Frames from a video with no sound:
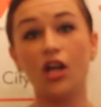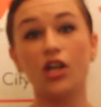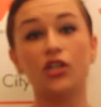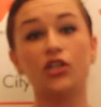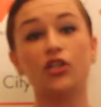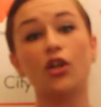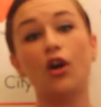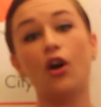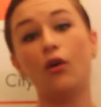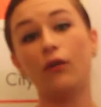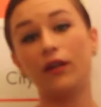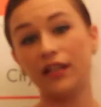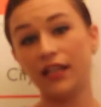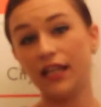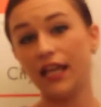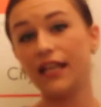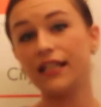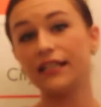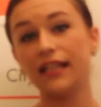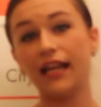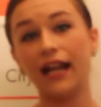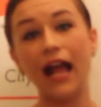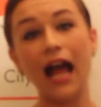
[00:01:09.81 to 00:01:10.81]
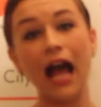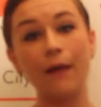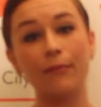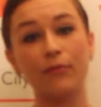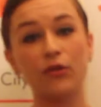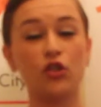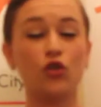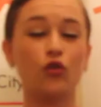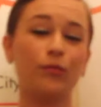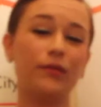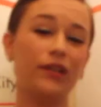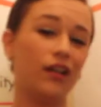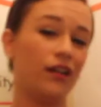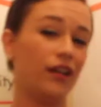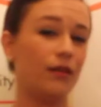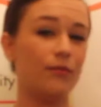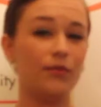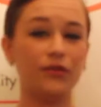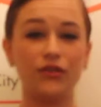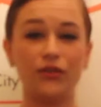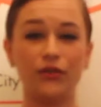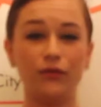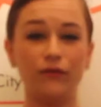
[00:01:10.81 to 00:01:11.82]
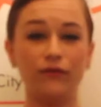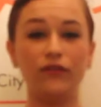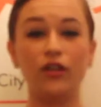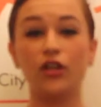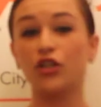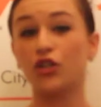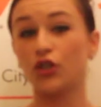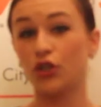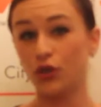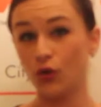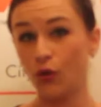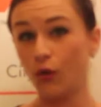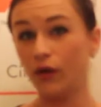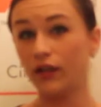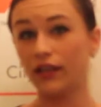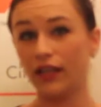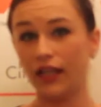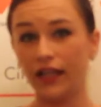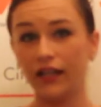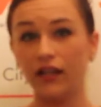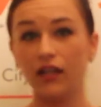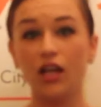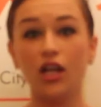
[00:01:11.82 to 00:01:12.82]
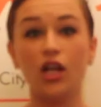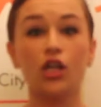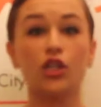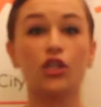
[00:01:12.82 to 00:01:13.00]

So in case that happens, you'll be unable to flush your toilet.